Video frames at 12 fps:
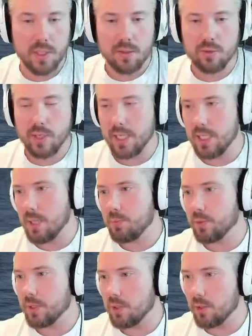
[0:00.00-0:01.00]
You end up
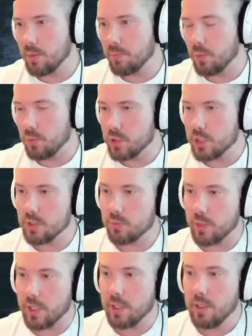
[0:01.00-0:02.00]
with a lot of bullshit
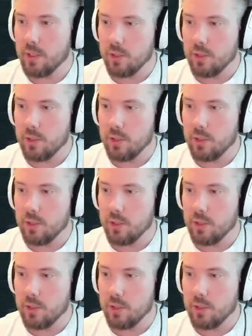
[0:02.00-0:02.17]
where